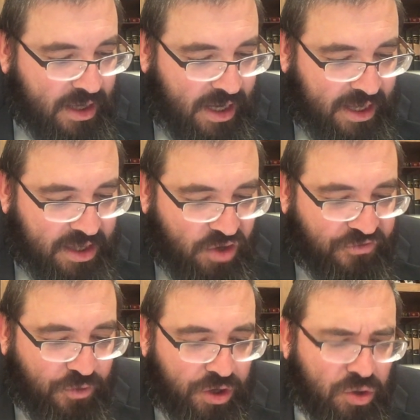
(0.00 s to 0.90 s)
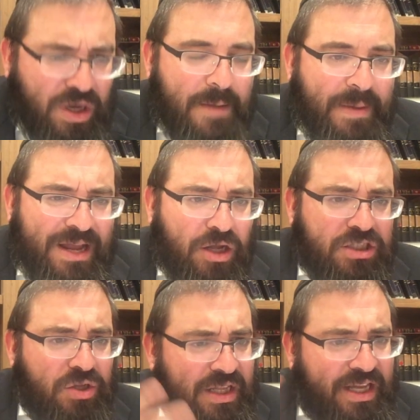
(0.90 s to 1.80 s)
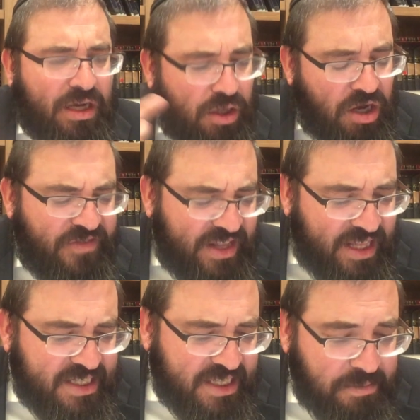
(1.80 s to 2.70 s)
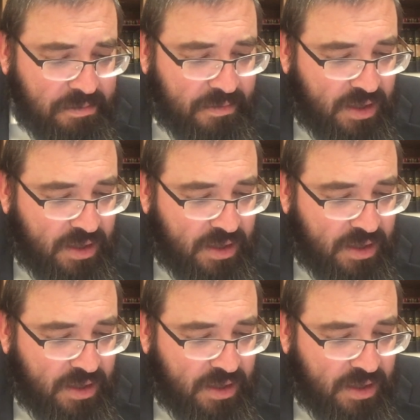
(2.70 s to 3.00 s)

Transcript: and therefore Chabad also they take a lot of hadassim.